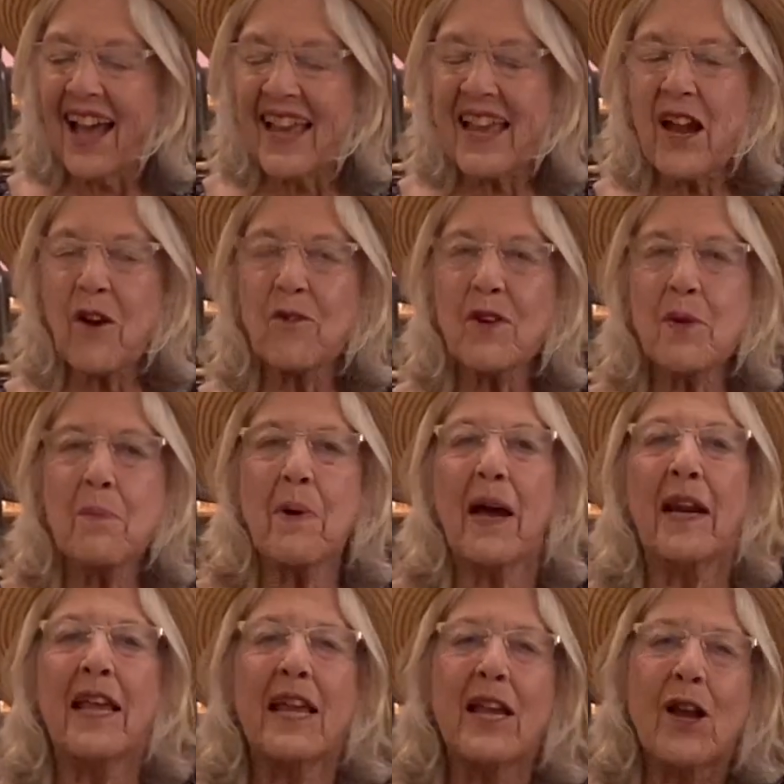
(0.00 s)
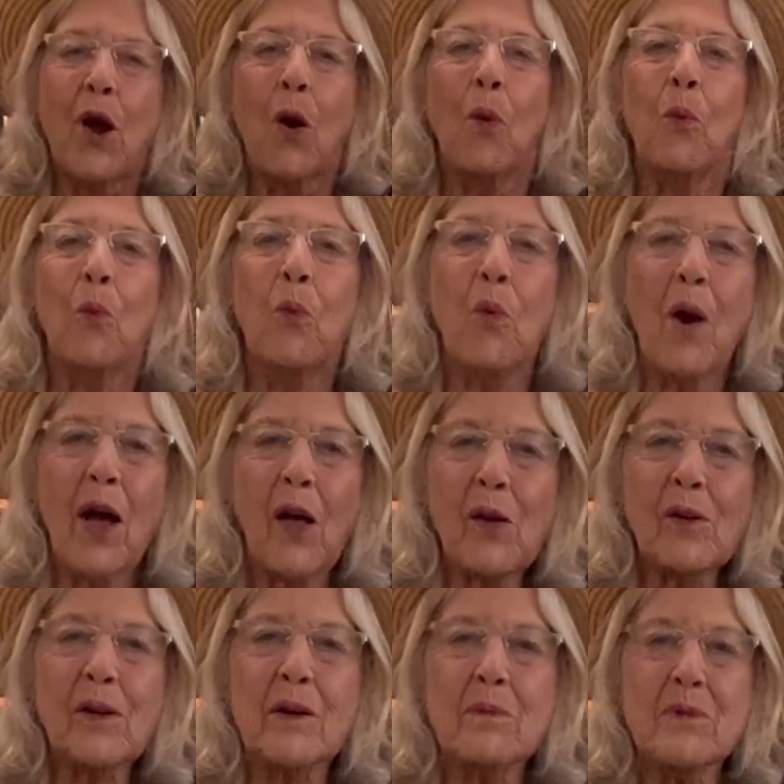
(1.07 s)
Hi everybody,
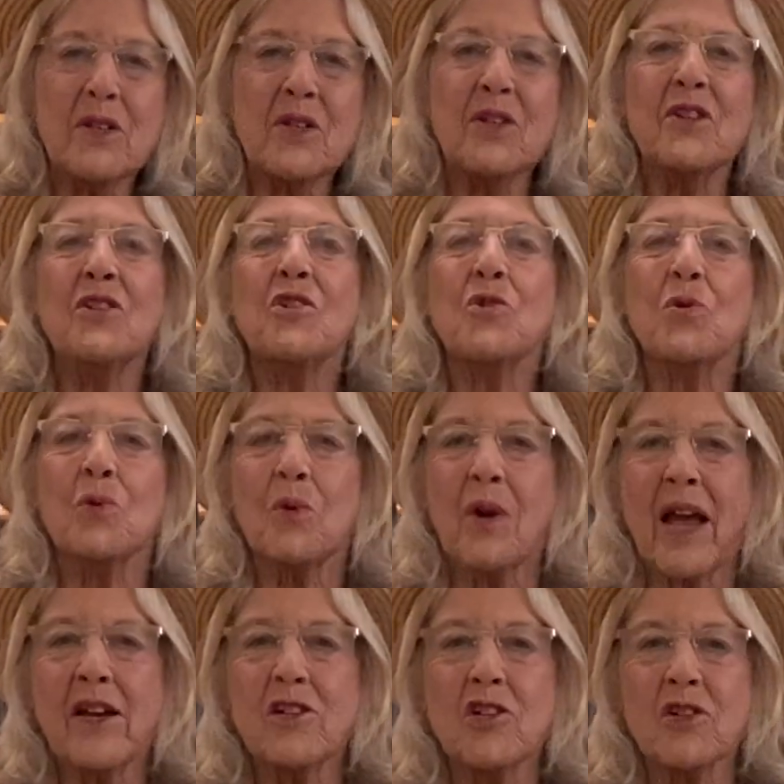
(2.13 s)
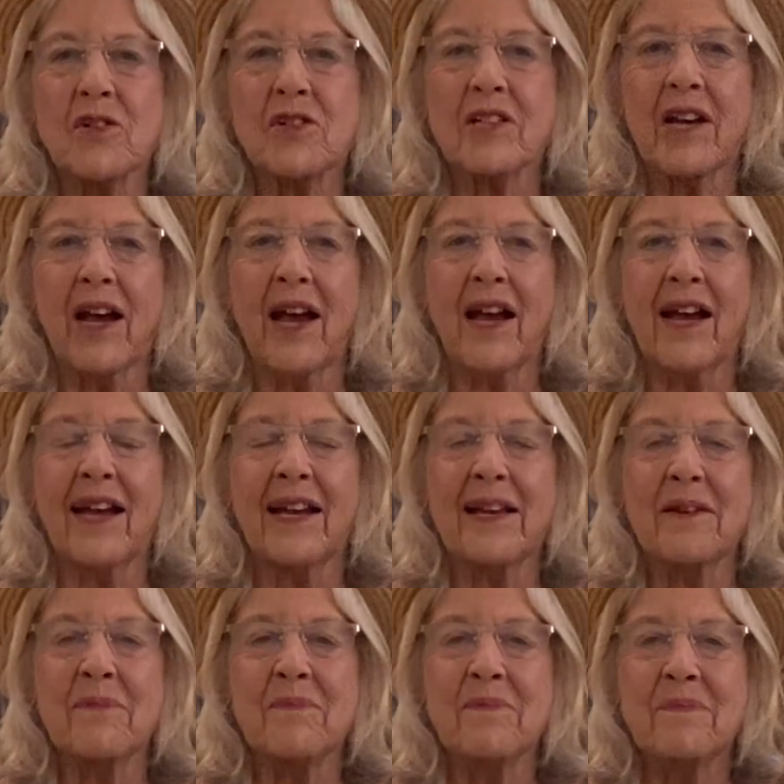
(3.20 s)
welcome to Treasure
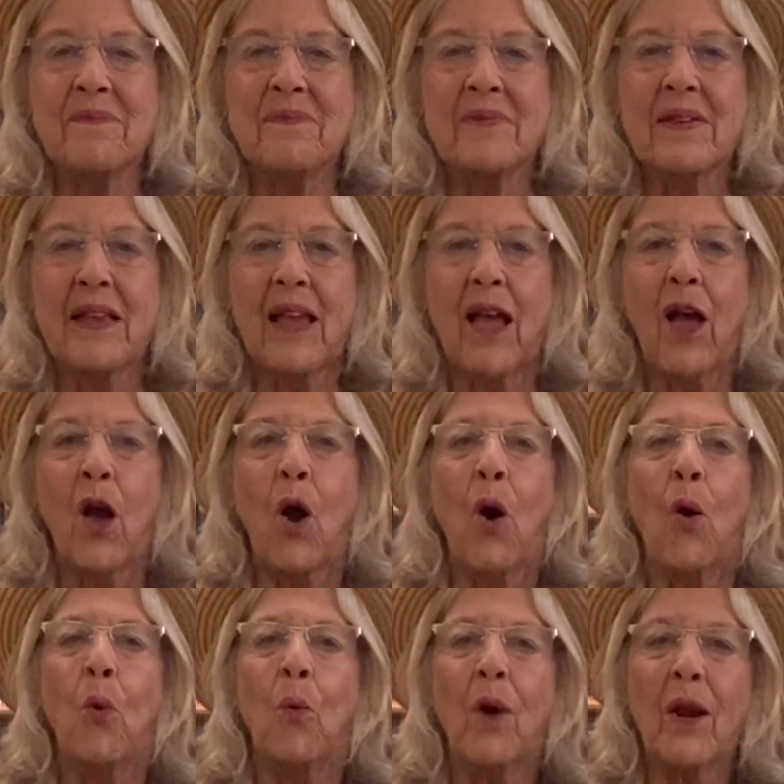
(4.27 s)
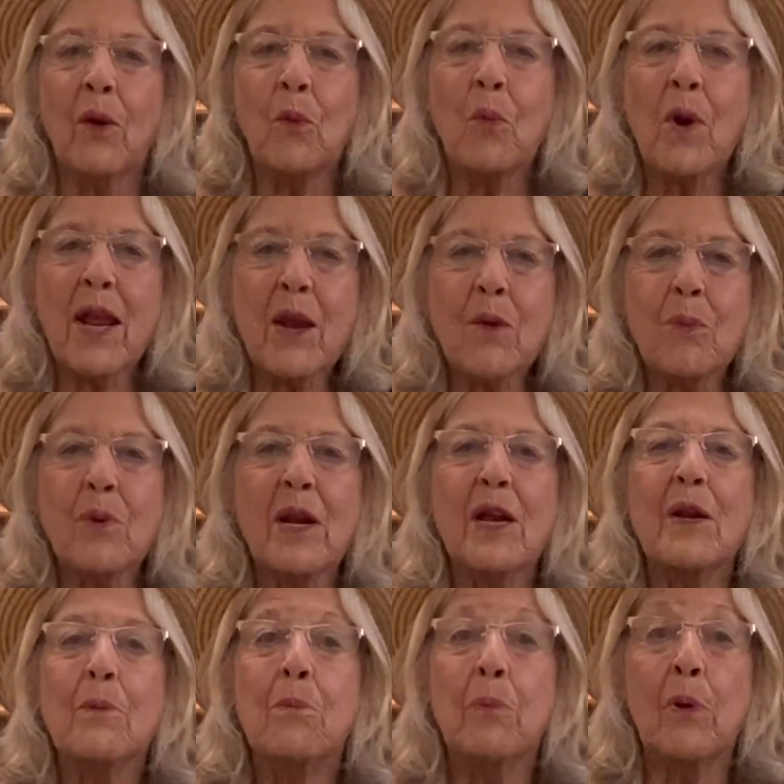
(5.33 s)
Time. When we
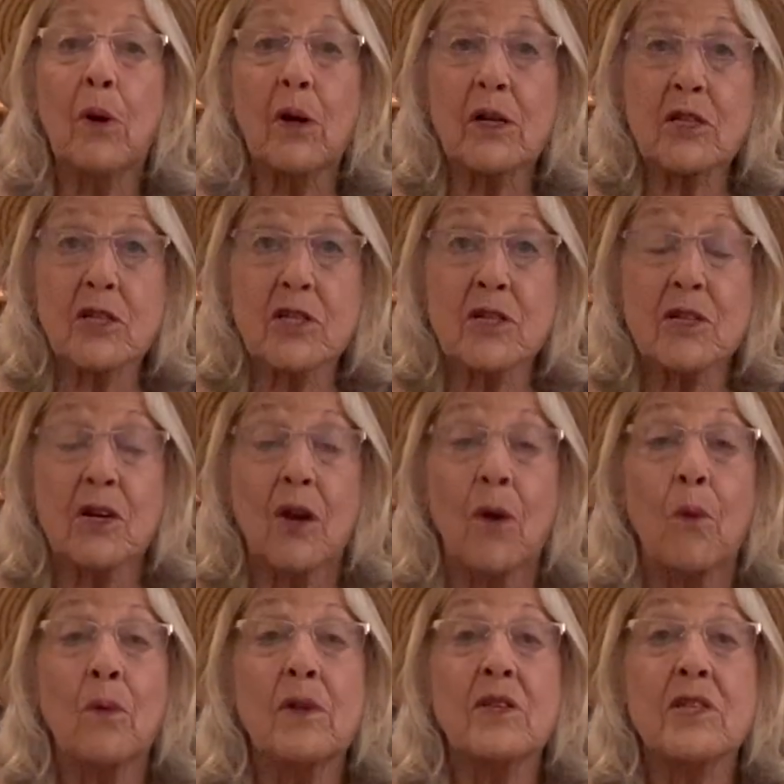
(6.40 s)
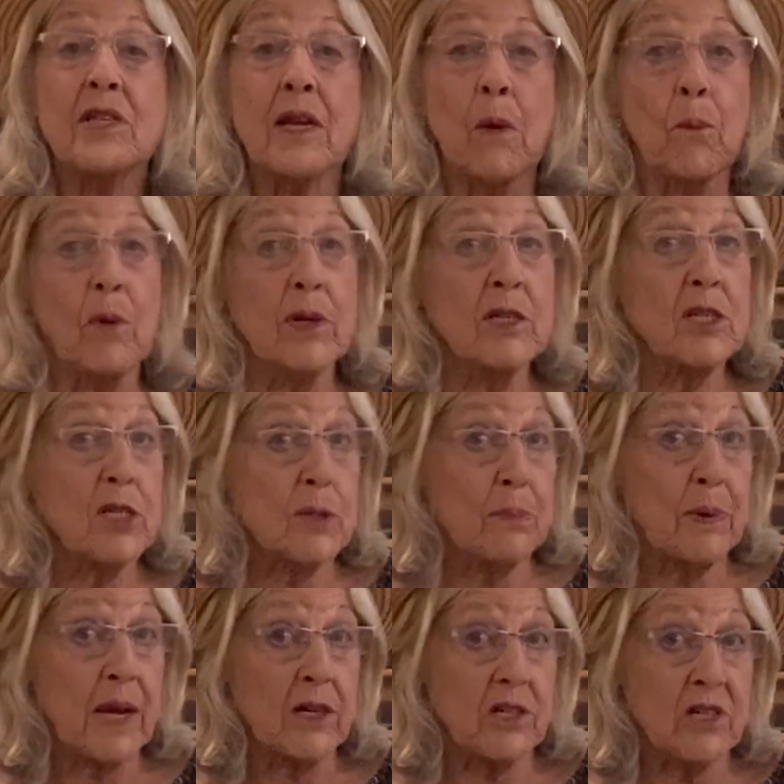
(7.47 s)
read books with someone
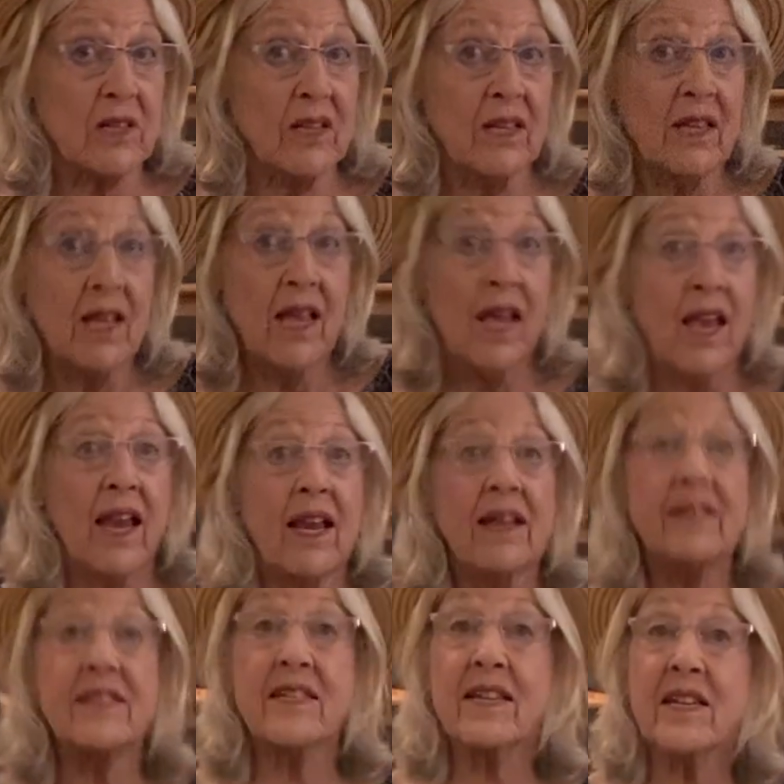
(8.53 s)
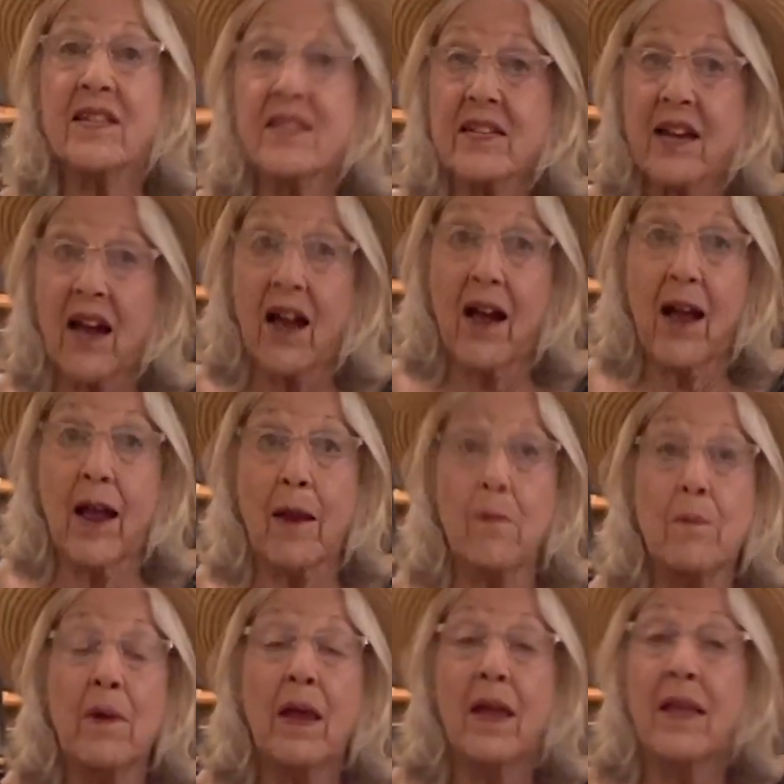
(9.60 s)
special, it's a
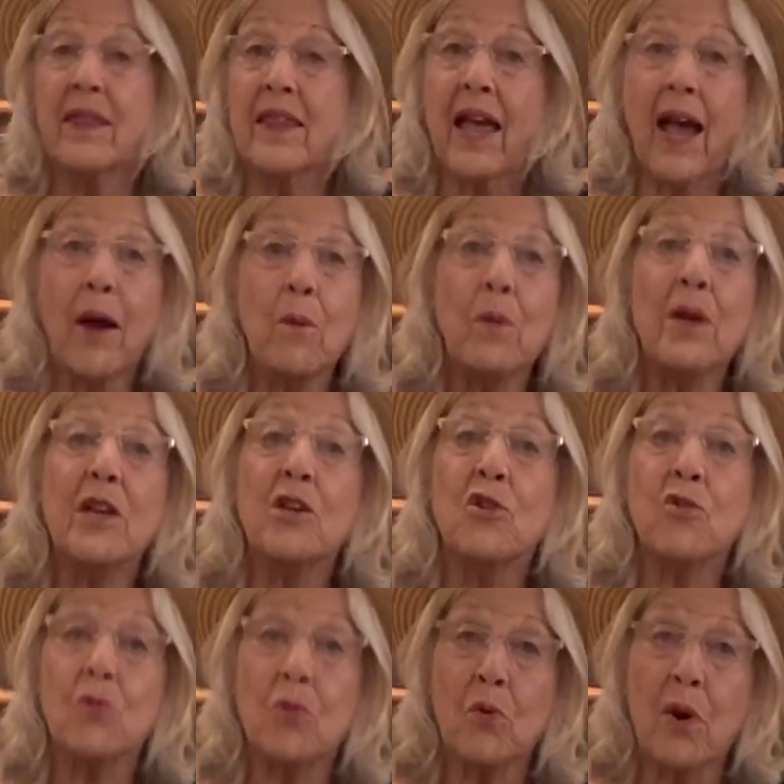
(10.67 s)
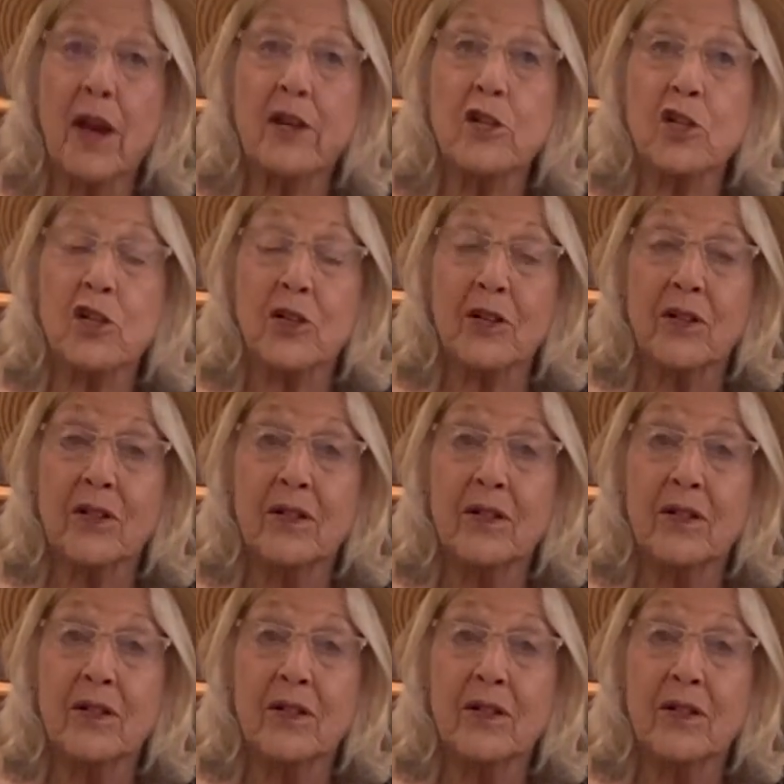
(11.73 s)
time that we treasure.